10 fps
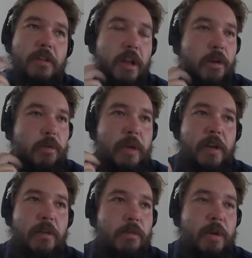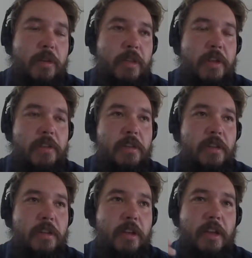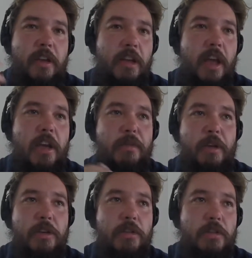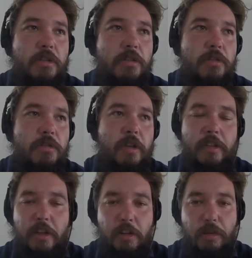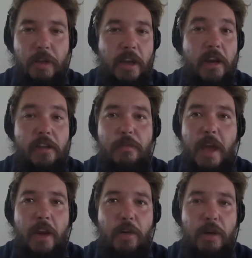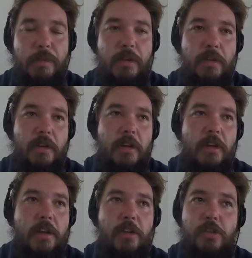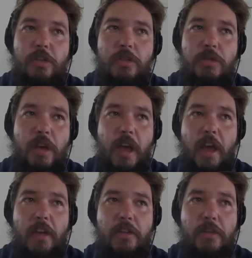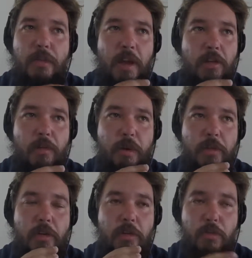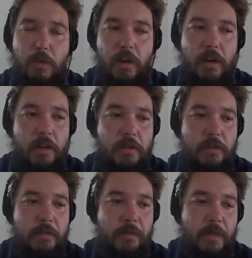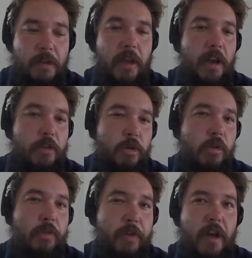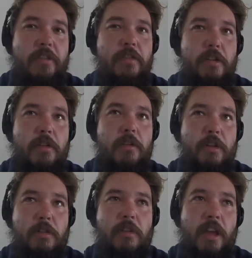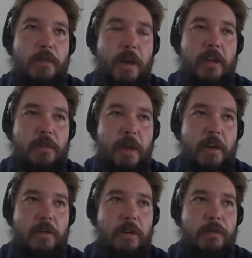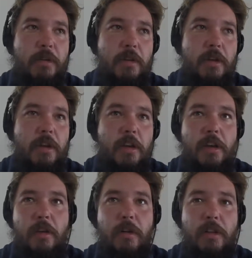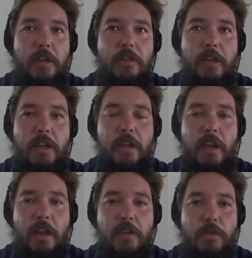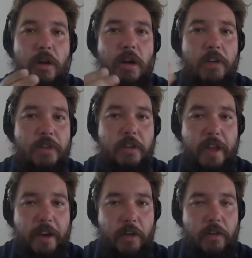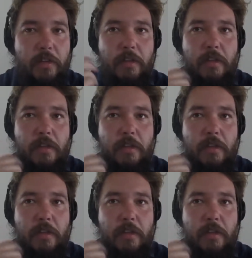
a lot of weird things like in a game. Like, let's say your opening hand has a Mana Crypt. Do you cast Mana Crypt on turn 1 to get out Jhoira faster, or do you sandbag the Mana Crypt knowing that you'll get a draw off it later?